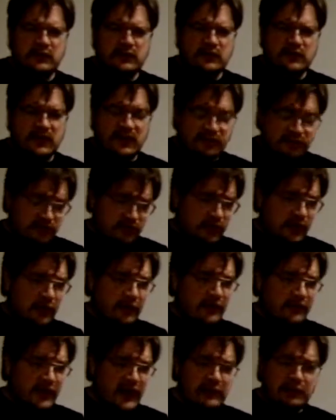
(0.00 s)
I should know.
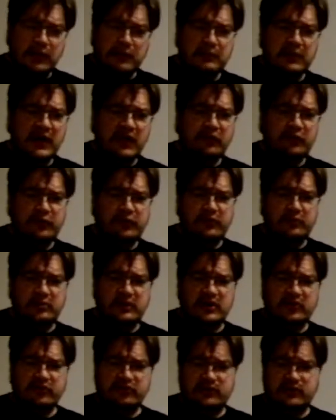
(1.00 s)
I've had my bouts with
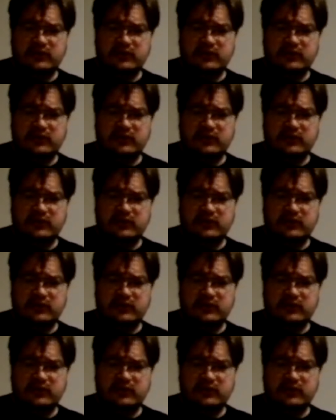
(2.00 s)
depression.